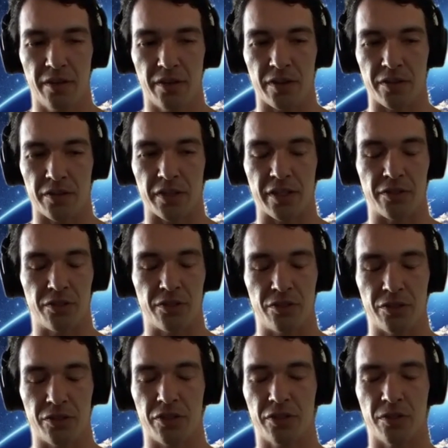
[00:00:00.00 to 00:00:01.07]
I was like, it's
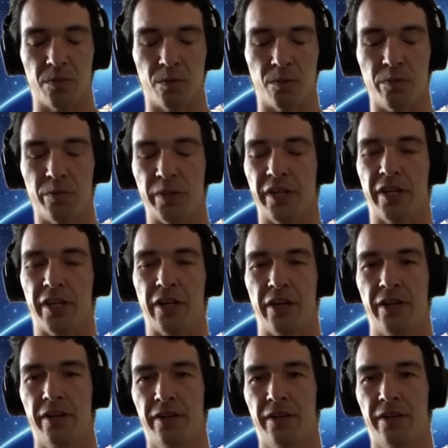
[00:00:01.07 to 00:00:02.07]
just a woman here.